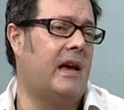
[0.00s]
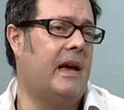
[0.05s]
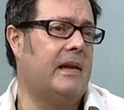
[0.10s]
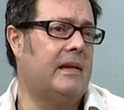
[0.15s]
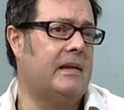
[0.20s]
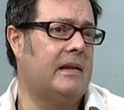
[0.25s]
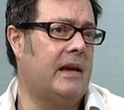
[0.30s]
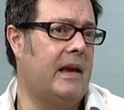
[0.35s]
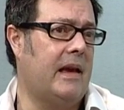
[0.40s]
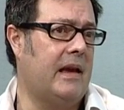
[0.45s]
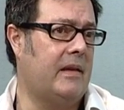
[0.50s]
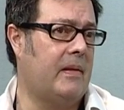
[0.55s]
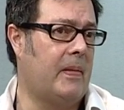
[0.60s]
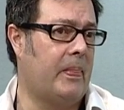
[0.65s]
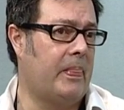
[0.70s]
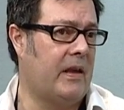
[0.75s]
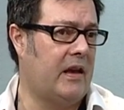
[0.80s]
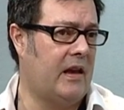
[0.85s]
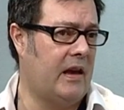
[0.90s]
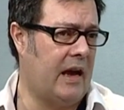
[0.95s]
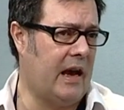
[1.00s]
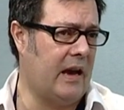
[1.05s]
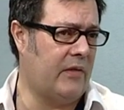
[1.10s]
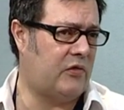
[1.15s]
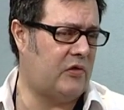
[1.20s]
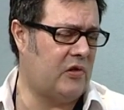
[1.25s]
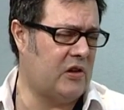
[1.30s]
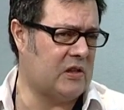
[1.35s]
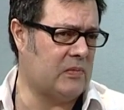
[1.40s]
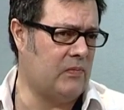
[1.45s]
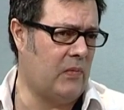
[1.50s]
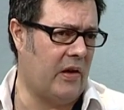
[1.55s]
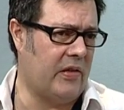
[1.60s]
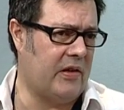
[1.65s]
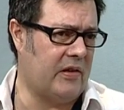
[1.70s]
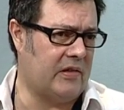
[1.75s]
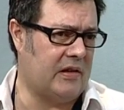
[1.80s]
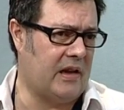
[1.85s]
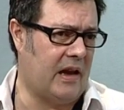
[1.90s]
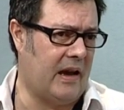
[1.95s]
and uh, after his
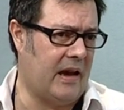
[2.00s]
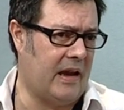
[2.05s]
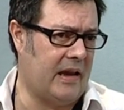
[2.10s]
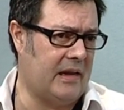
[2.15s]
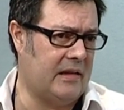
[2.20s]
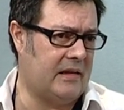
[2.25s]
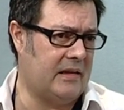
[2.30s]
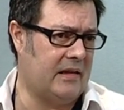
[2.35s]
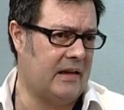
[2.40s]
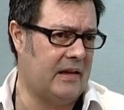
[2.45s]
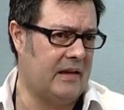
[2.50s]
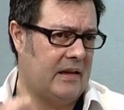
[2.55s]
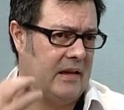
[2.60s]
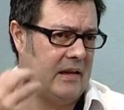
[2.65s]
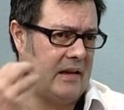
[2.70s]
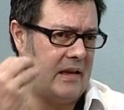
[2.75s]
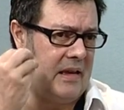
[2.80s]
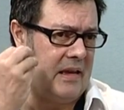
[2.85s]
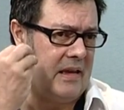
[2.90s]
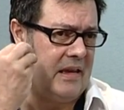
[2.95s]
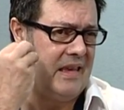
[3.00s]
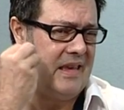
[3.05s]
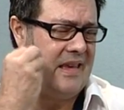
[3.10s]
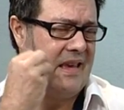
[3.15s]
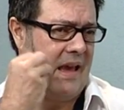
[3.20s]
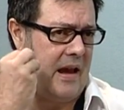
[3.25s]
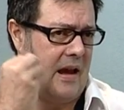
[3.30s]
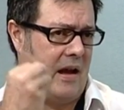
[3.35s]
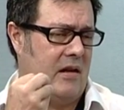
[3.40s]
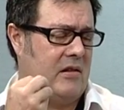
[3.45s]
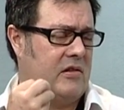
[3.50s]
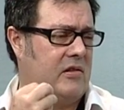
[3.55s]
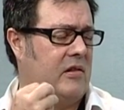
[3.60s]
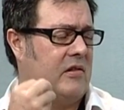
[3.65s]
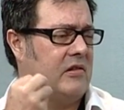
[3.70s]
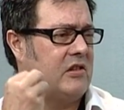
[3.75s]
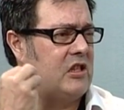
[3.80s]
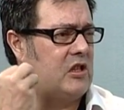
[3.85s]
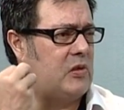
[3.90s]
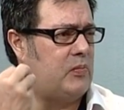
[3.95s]
mother died, he heard
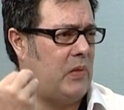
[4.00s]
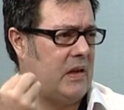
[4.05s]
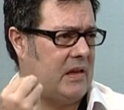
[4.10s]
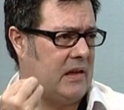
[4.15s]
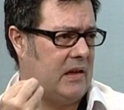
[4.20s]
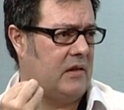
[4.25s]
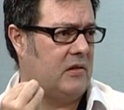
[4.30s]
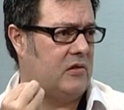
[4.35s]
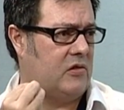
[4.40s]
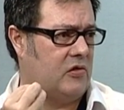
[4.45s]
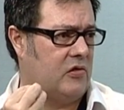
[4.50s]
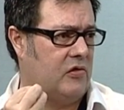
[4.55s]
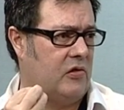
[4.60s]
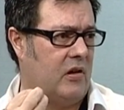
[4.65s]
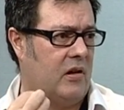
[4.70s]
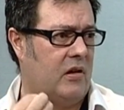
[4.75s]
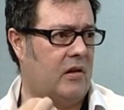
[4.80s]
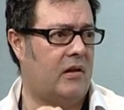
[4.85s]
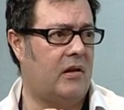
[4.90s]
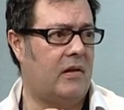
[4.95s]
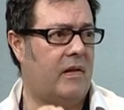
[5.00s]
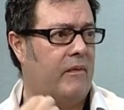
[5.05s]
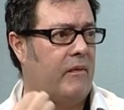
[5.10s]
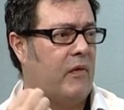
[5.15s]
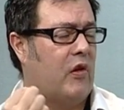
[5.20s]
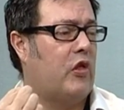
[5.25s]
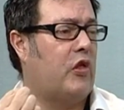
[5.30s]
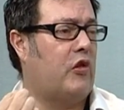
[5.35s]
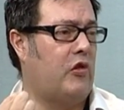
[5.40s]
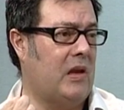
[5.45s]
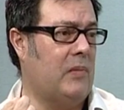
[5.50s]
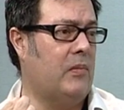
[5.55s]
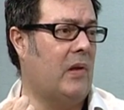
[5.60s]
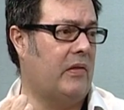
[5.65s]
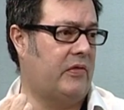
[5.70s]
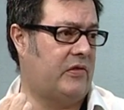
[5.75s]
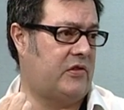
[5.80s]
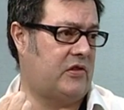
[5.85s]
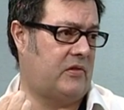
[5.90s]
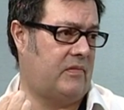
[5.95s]
her speaking to her for three
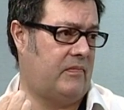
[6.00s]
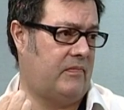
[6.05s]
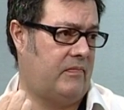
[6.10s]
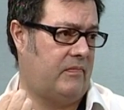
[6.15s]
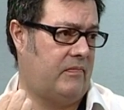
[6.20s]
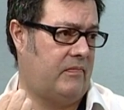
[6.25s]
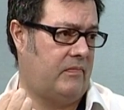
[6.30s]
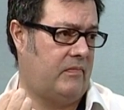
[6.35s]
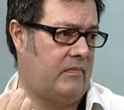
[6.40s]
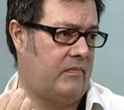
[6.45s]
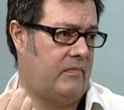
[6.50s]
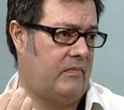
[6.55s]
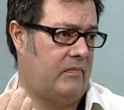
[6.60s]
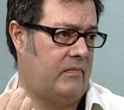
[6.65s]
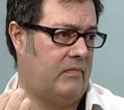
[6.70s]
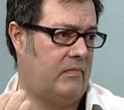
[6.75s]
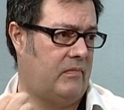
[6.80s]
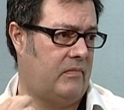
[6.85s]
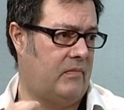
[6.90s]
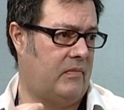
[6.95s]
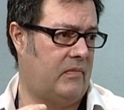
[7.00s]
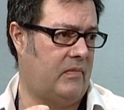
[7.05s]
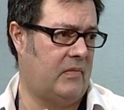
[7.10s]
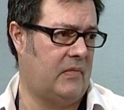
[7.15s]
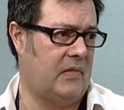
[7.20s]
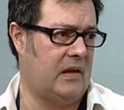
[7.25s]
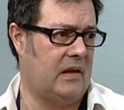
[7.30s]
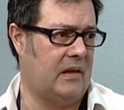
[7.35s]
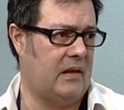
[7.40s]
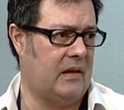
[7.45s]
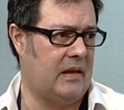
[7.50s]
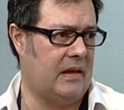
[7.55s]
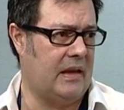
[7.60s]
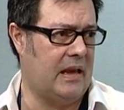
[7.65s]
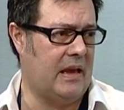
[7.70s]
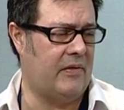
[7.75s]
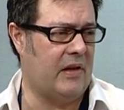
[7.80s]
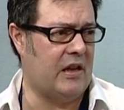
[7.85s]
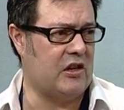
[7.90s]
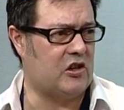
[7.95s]
months. Mm-hmm.
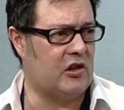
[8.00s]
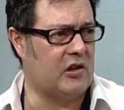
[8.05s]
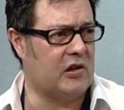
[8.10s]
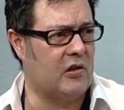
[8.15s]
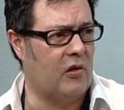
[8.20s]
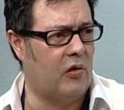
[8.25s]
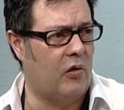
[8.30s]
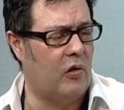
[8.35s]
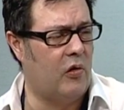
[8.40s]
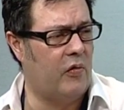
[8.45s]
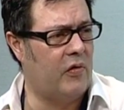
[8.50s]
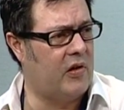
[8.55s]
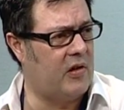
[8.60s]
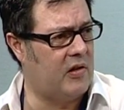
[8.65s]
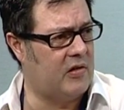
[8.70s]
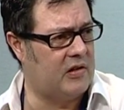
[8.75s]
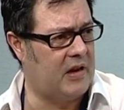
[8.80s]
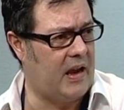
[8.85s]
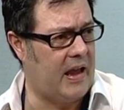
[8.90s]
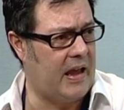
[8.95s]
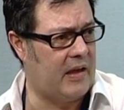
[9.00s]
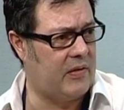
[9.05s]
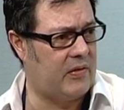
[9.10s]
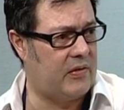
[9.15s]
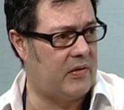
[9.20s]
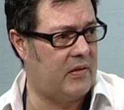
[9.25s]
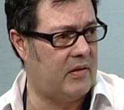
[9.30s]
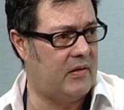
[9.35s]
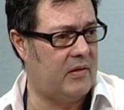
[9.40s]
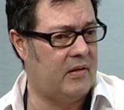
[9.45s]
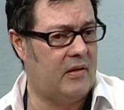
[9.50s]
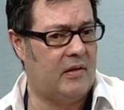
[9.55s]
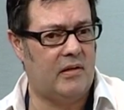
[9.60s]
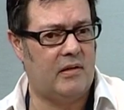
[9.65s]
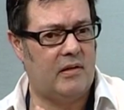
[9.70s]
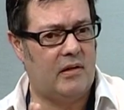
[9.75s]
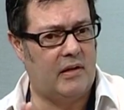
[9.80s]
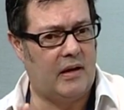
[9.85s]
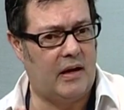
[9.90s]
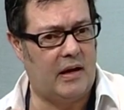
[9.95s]
He eventually got over her death,
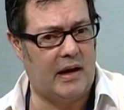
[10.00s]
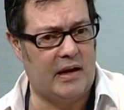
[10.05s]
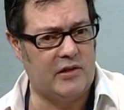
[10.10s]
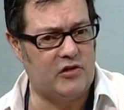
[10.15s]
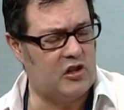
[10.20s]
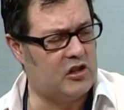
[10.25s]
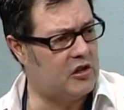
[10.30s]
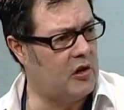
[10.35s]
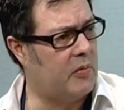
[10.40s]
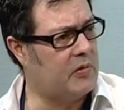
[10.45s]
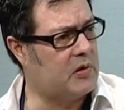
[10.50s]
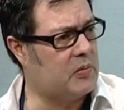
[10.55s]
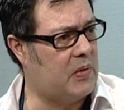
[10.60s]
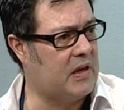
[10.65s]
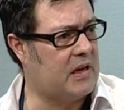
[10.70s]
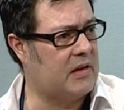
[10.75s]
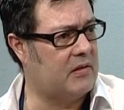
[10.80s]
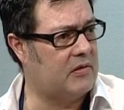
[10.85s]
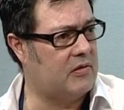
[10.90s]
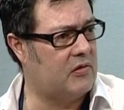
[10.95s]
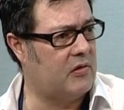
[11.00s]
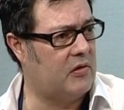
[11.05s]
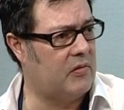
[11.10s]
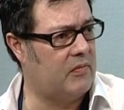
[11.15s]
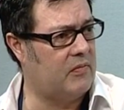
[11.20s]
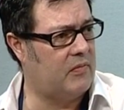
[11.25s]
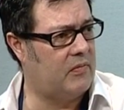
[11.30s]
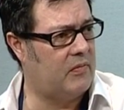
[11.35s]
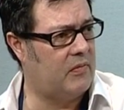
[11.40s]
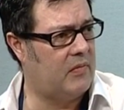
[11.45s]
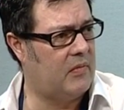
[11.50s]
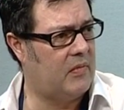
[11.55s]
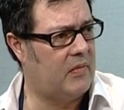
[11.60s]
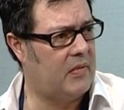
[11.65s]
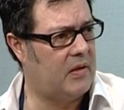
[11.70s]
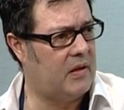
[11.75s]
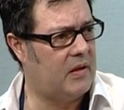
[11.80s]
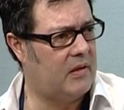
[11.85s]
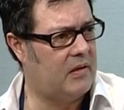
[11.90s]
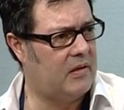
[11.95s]
mm-hmm. and she stopped speaking to him.
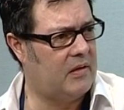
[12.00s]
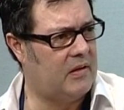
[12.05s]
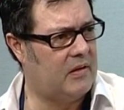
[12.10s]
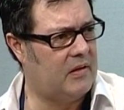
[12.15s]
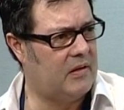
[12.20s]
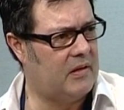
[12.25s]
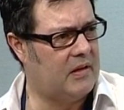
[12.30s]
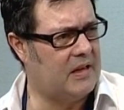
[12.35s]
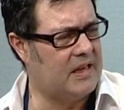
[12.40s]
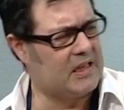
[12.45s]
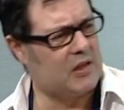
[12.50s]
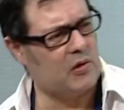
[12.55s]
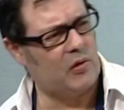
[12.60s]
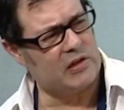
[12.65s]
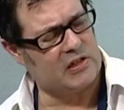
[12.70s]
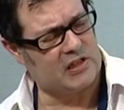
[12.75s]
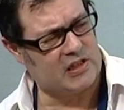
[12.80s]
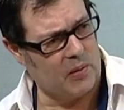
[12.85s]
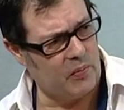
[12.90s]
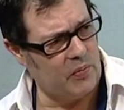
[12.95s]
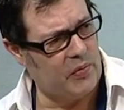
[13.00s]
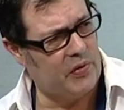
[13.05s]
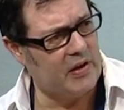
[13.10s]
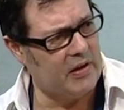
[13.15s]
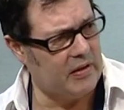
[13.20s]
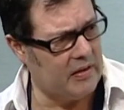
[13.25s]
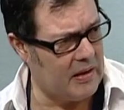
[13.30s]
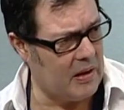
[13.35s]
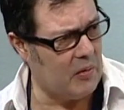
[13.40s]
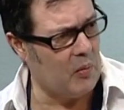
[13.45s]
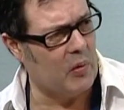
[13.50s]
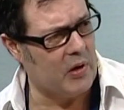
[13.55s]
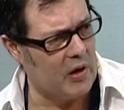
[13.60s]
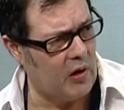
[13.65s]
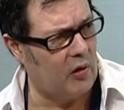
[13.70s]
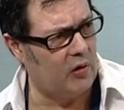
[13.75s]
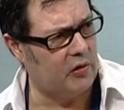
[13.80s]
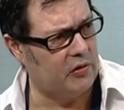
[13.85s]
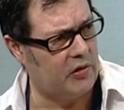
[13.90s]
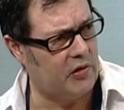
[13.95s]
Right. So it's something that we
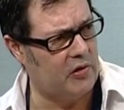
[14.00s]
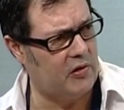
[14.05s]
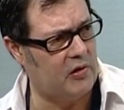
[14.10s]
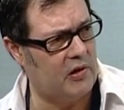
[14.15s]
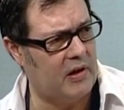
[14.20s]
all do,